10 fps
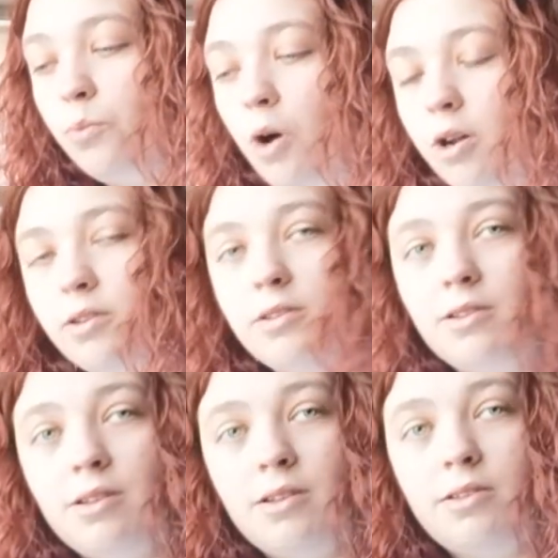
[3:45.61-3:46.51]
1,
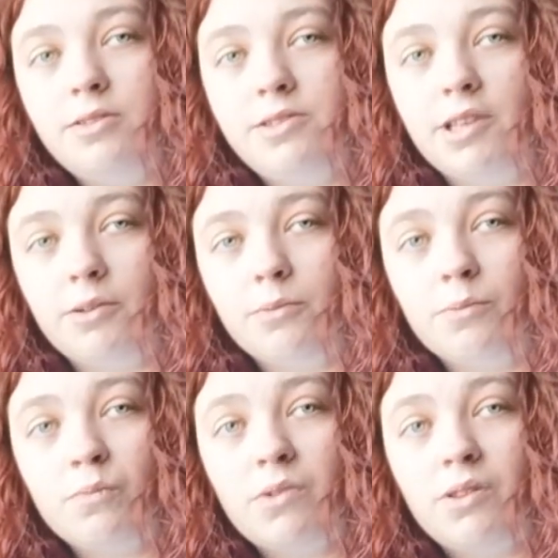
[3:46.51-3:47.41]
2,
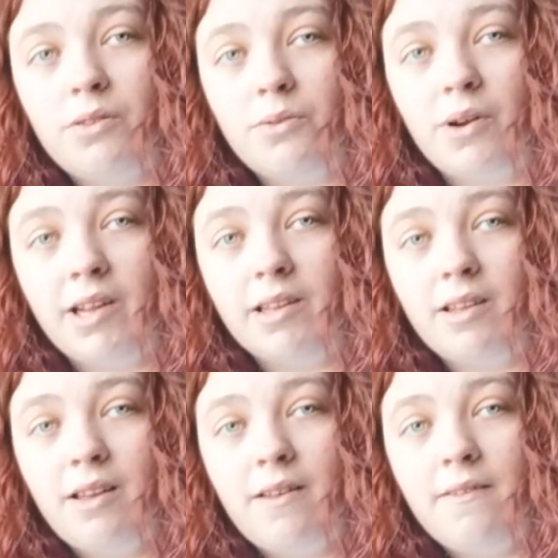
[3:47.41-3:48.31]
3,
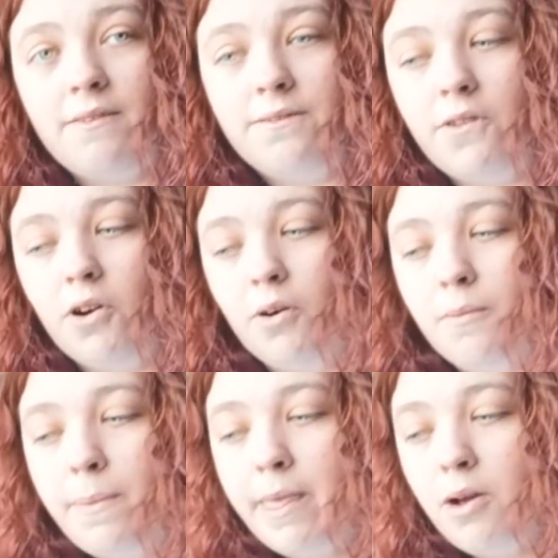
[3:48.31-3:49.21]
4.
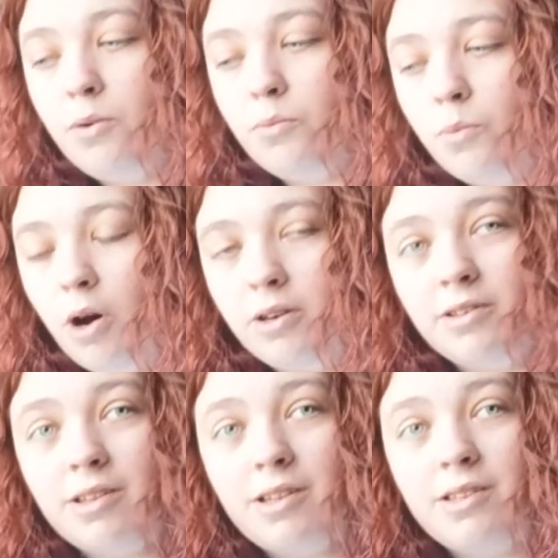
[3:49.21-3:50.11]

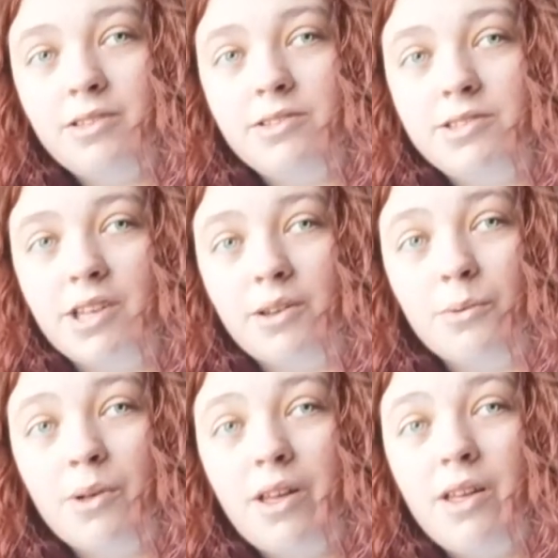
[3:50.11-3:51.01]
1, 2,
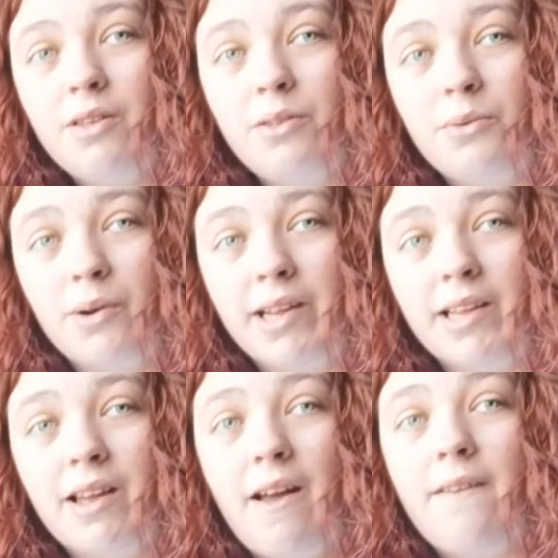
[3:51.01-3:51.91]

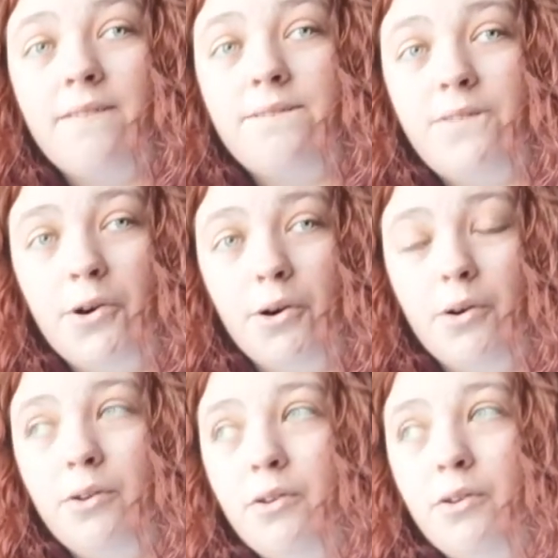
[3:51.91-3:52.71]
3, 4.